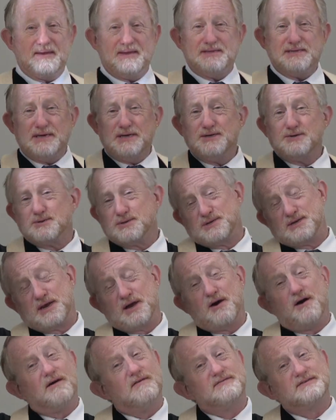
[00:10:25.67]
It's
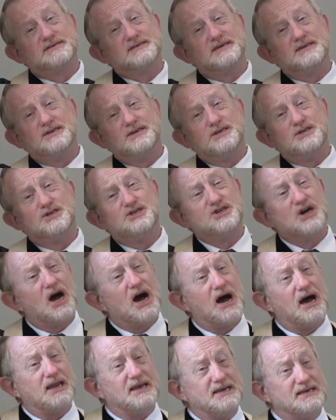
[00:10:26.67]
interesting. All of a sudden in
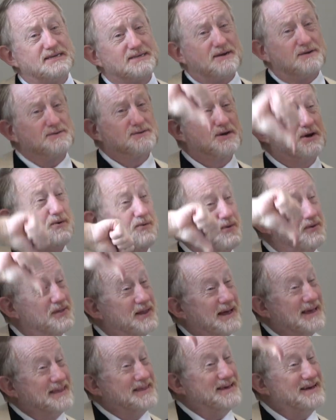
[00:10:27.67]
John, he starts going
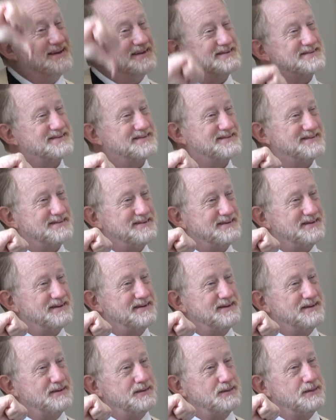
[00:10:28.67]
like this.
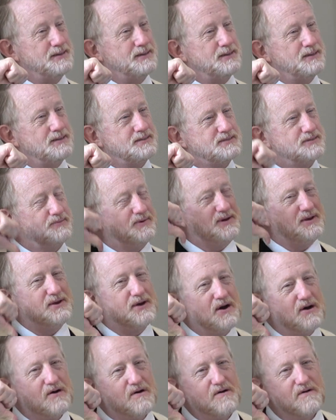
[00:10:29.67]
So we
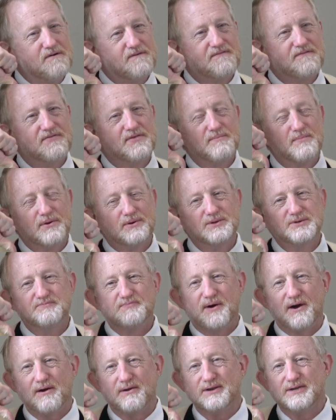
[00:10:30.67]
know for the most
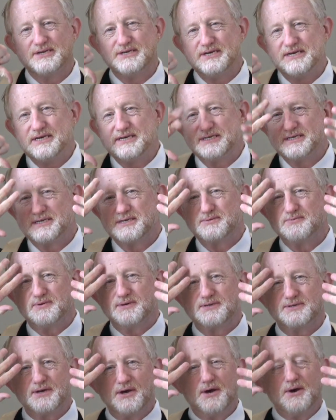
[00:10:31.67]
part, Jesus
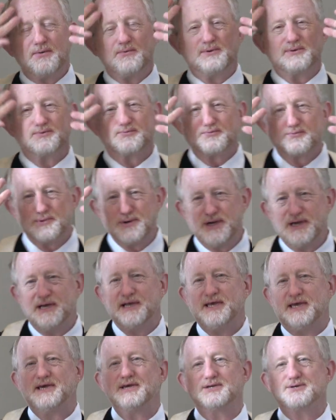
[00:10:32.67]
was
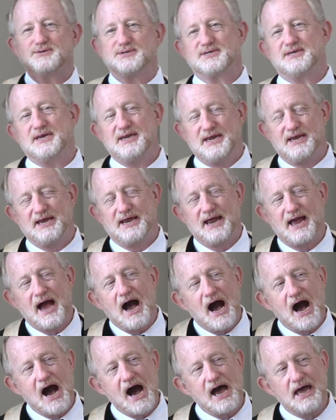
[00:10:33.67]
really interested in
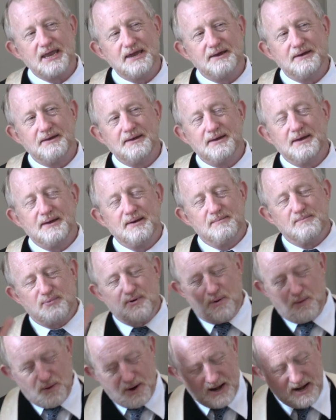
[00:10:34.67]
God,
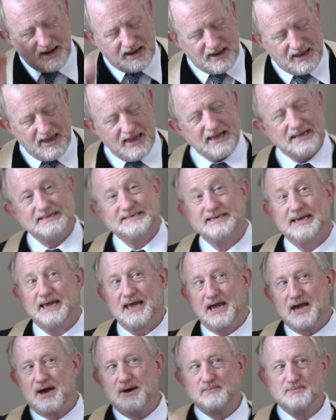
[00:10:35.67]
pointing and
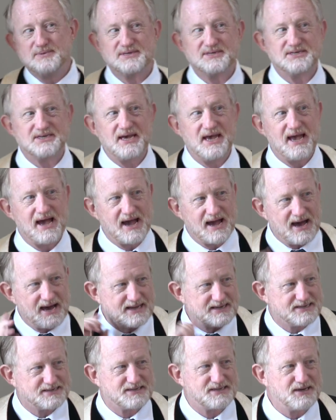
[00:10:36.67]
saying, come see, I got
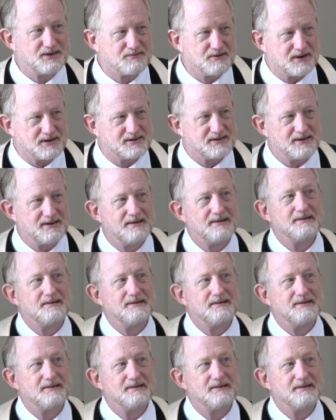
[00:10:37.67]
a secret.